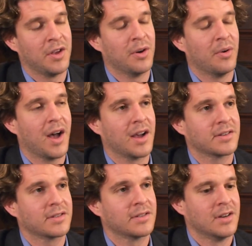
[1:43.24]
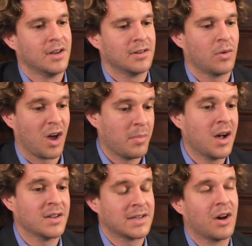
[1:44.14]
by the US.
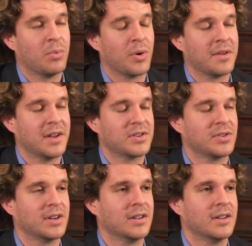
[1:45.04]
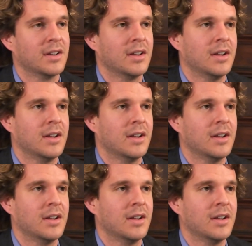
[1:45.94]
Guatemala is now a port of entry.